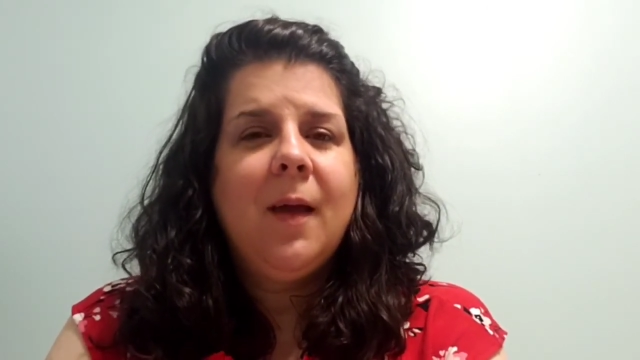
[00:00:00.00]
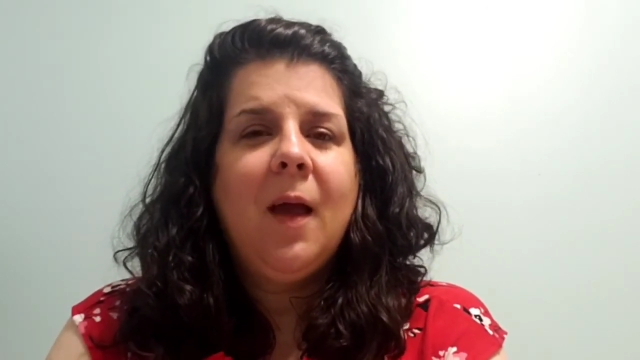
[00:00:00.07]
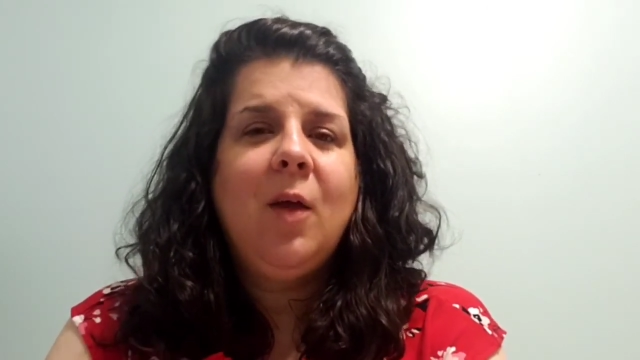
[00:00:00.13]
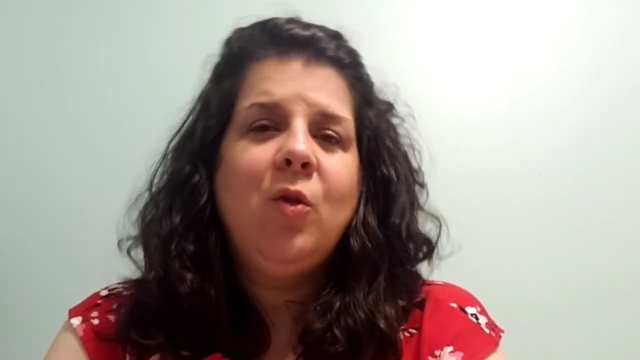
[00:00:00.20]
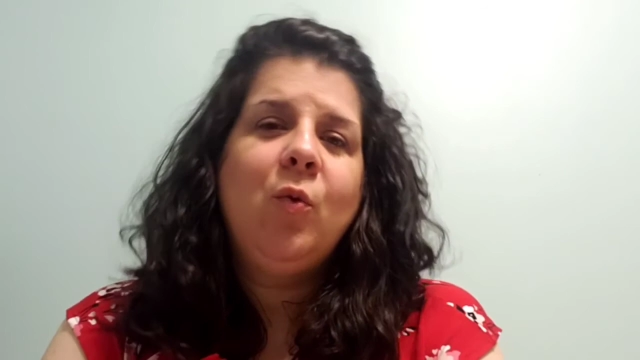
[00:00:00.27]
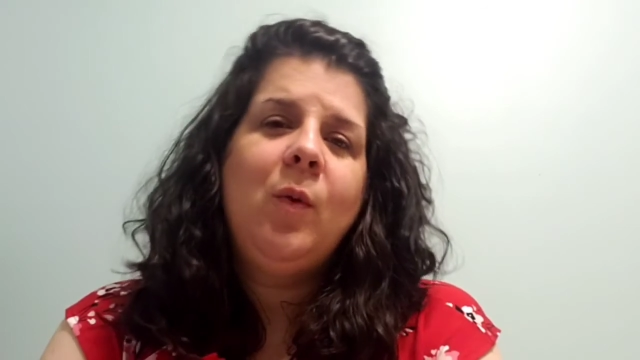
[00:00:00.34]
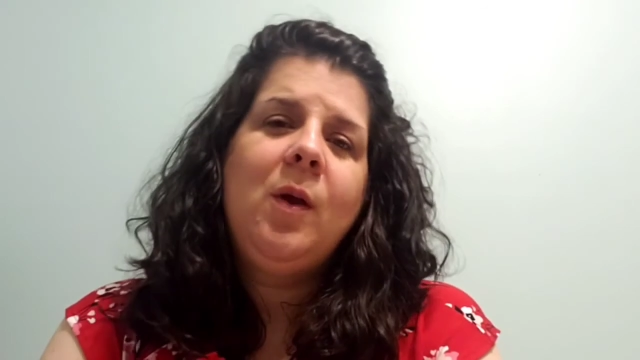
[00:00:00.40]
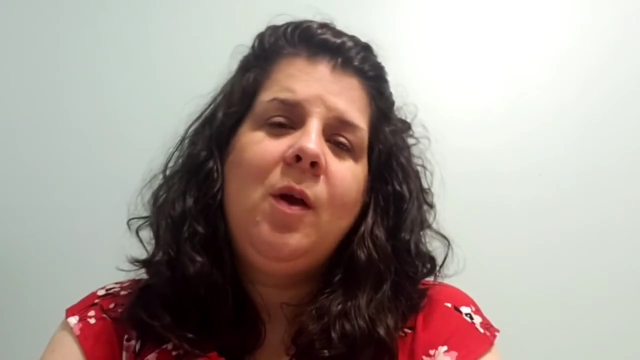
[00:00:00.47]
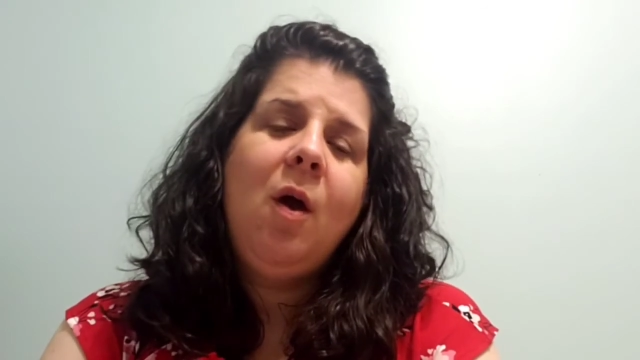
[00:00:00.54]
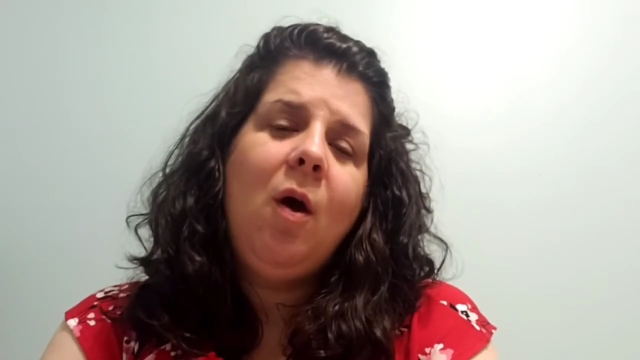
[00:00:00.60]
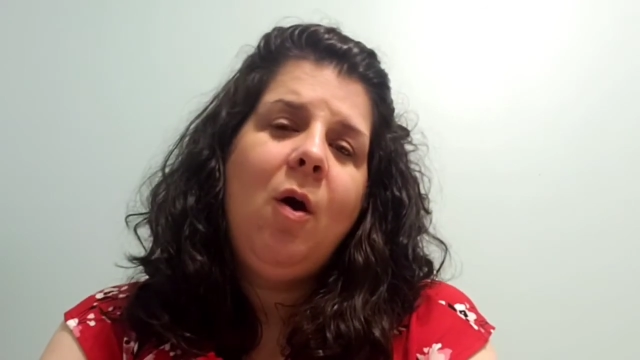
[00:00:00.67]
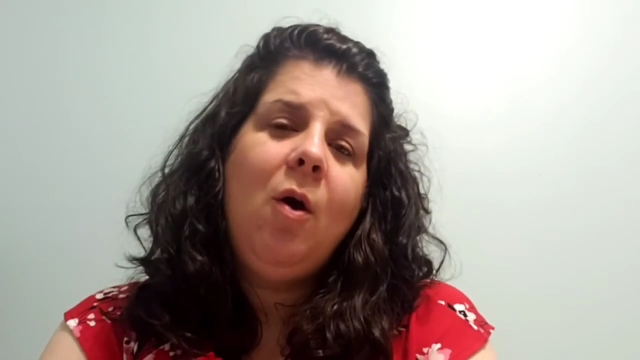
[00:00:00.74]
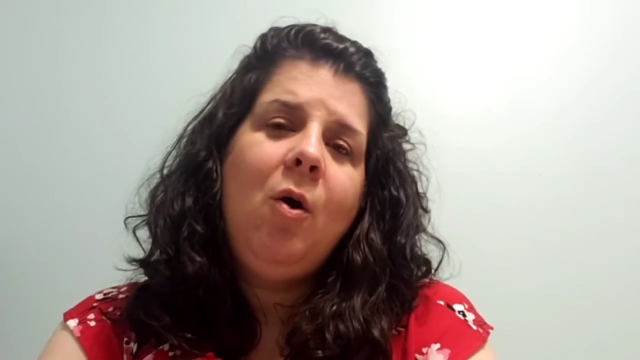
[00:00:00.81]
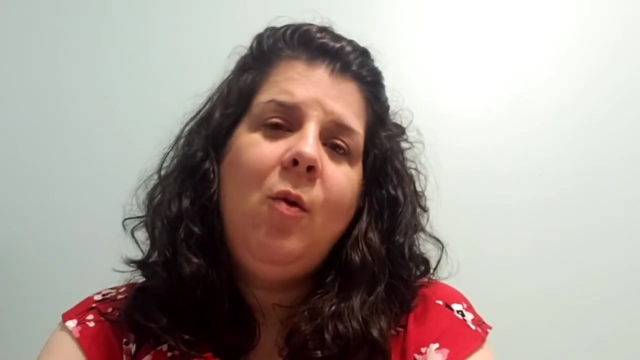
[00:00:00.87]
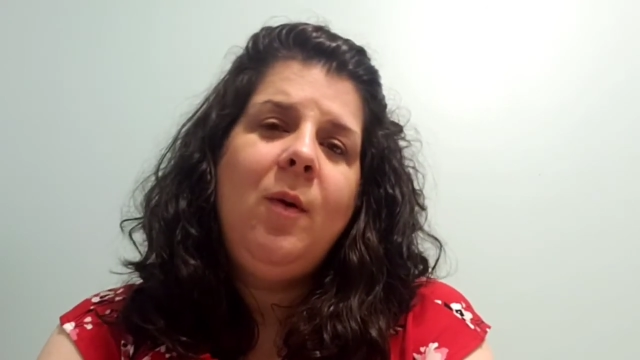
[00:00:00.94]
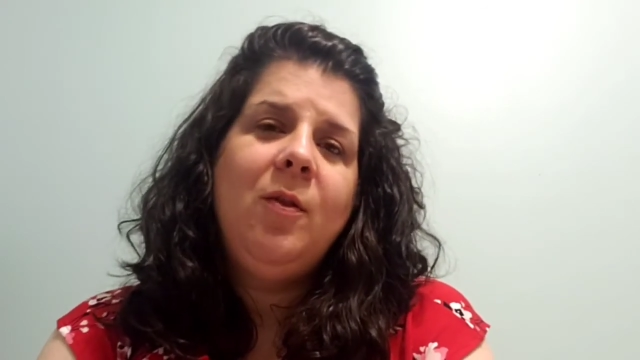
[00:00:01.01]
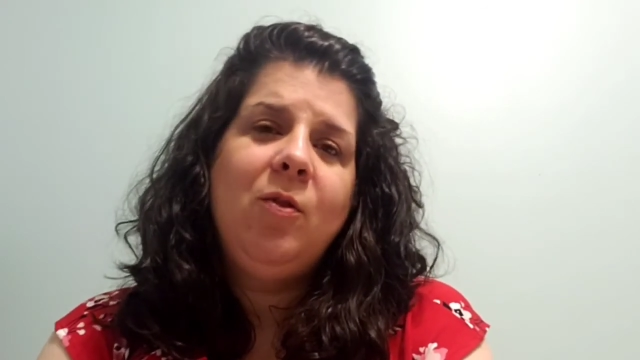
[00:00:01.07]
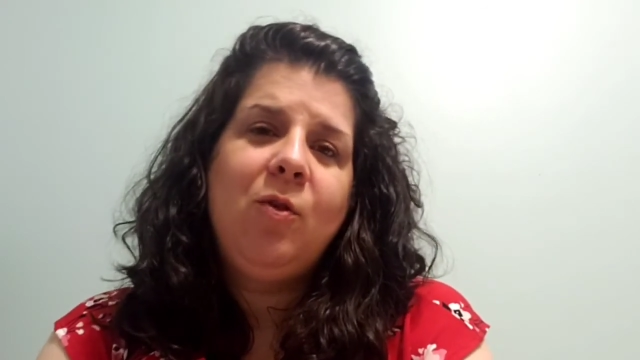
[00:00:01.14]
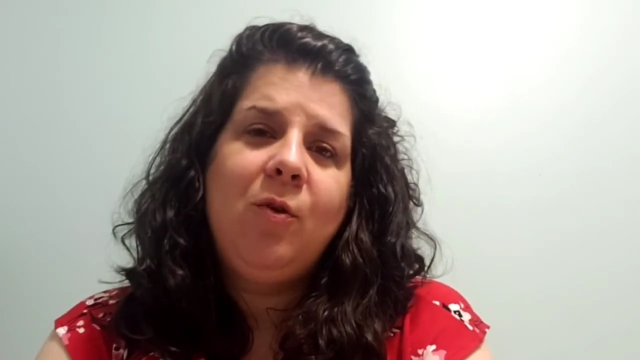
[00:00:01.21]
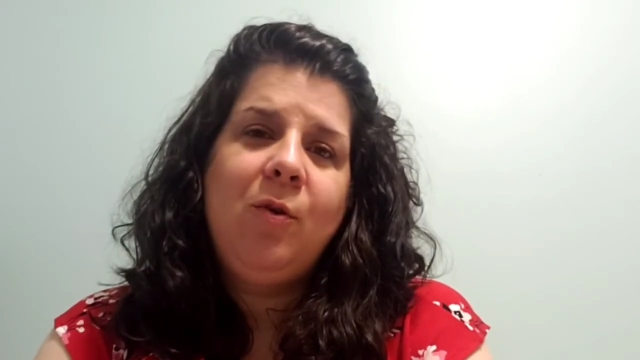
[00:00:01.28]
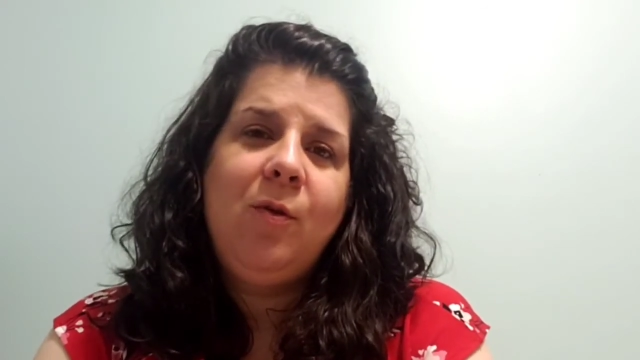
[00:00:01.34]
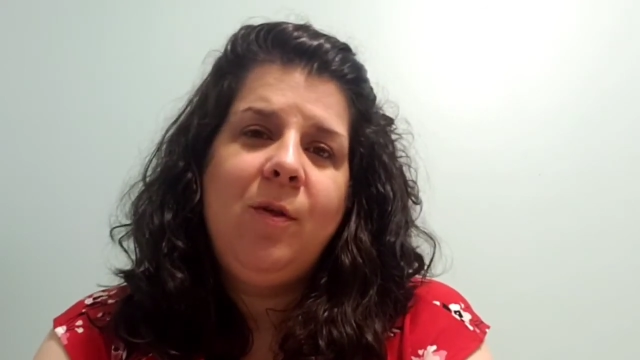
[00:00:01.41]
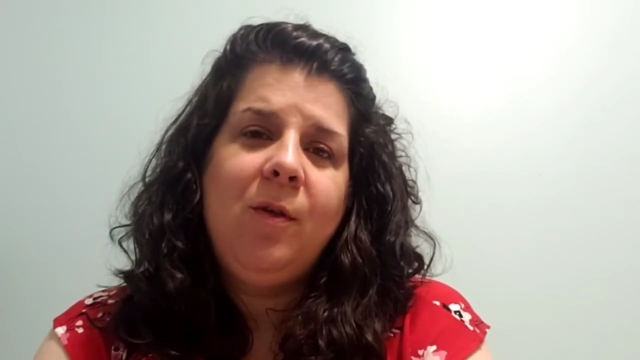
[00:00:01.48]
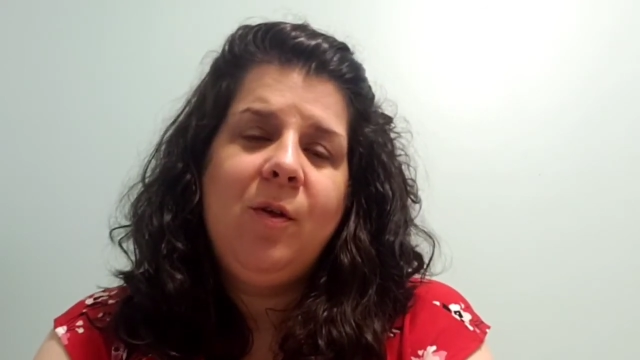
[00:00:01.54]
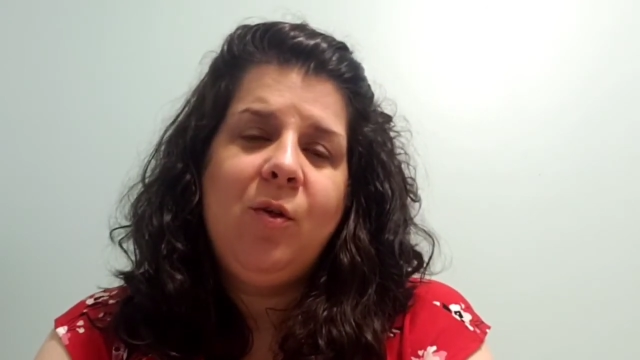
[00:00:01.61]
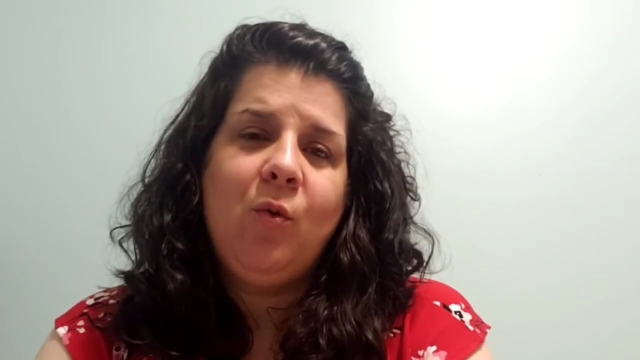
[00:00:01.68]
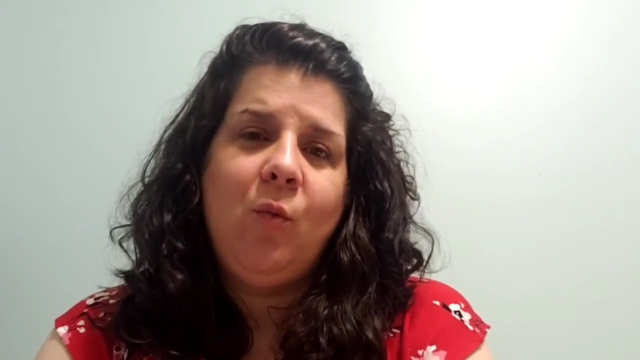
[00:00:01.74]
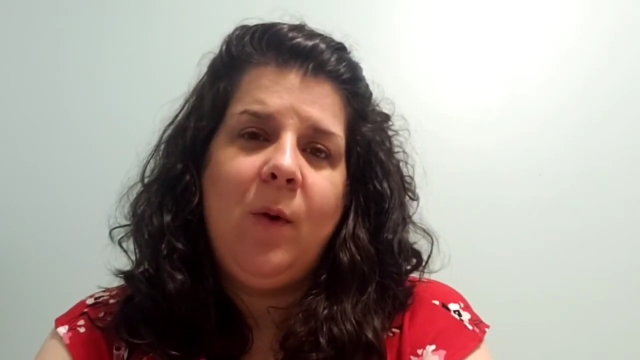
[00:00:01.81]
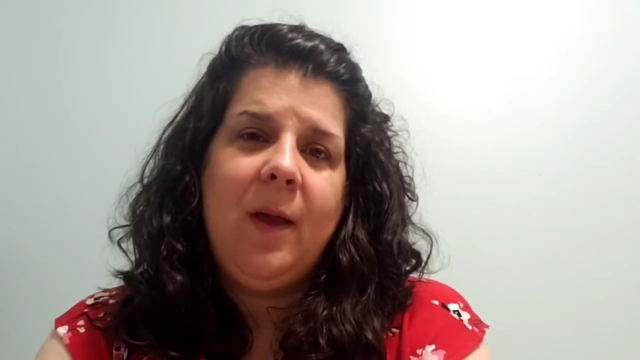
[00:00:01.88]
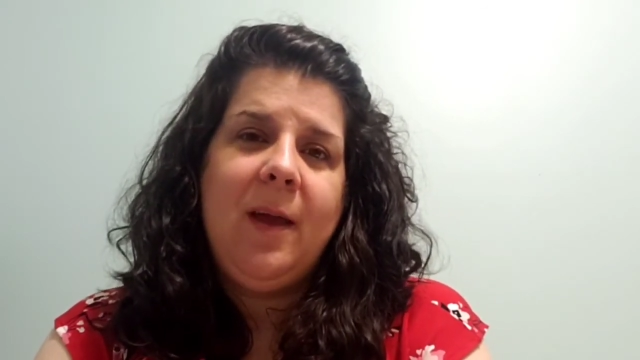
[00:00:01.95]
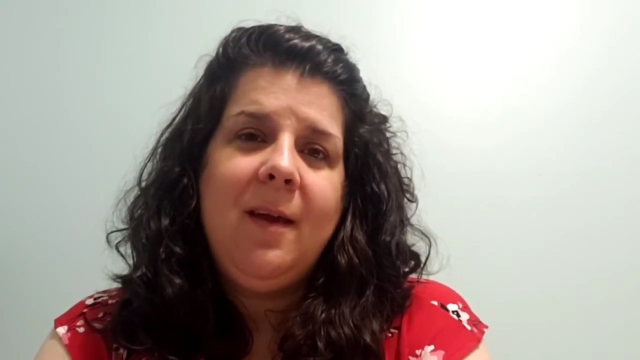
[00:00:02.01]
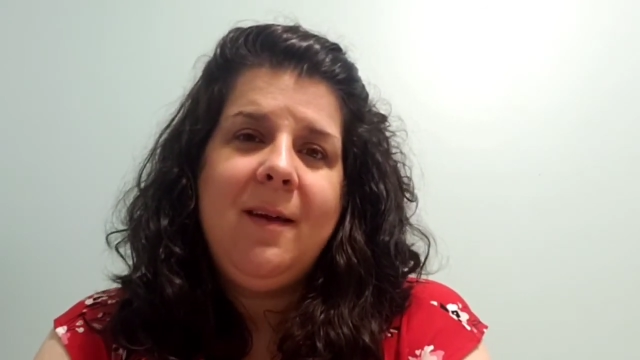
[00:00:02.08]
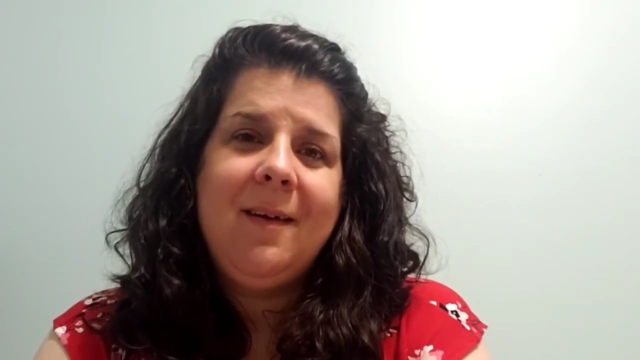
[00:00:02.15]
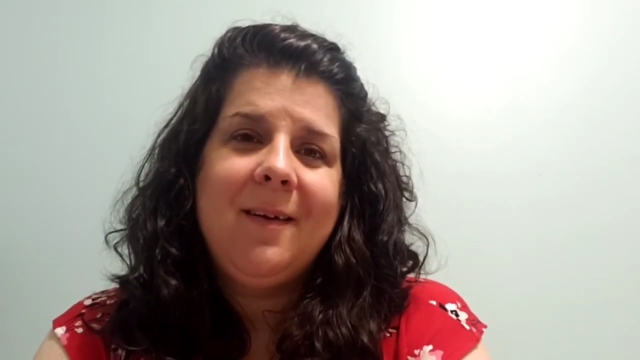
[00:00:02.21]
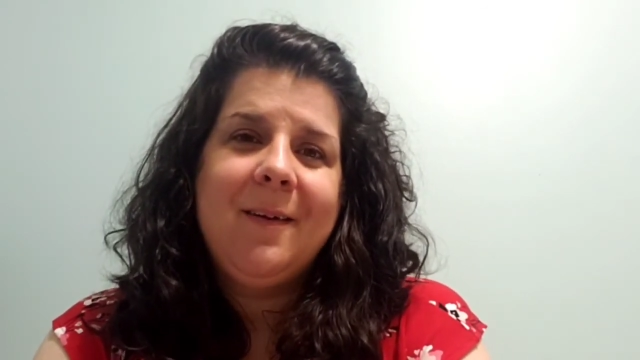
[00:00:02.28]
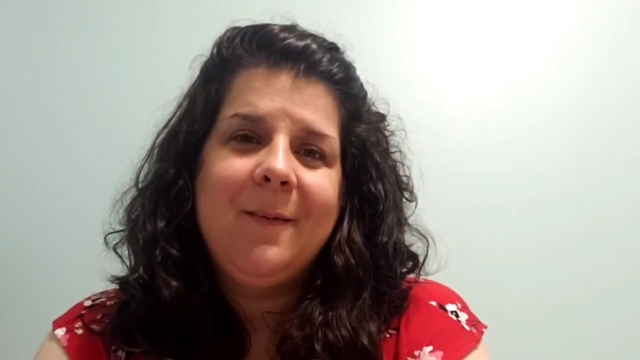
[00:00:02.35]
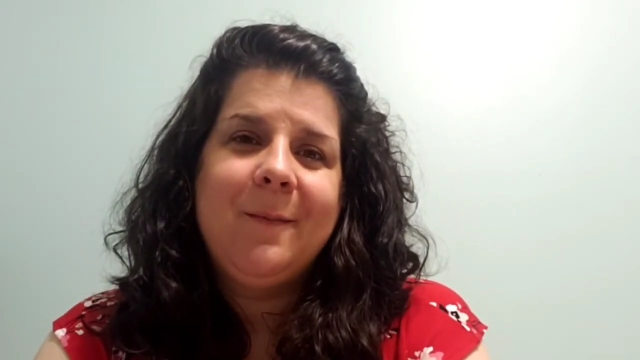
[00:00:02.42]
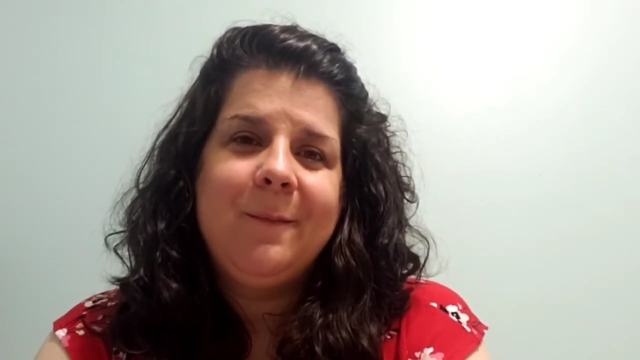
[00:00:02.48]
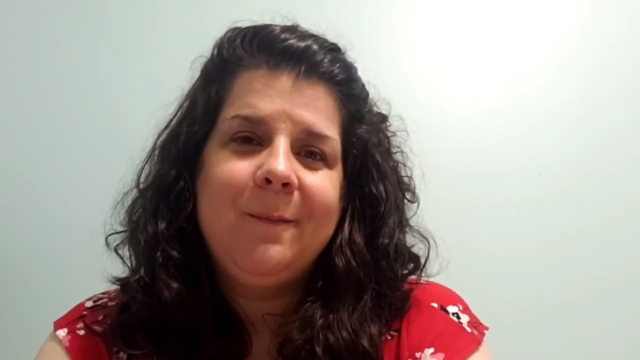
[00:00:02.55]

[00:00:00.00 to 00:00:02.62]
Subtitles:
As we go into this week,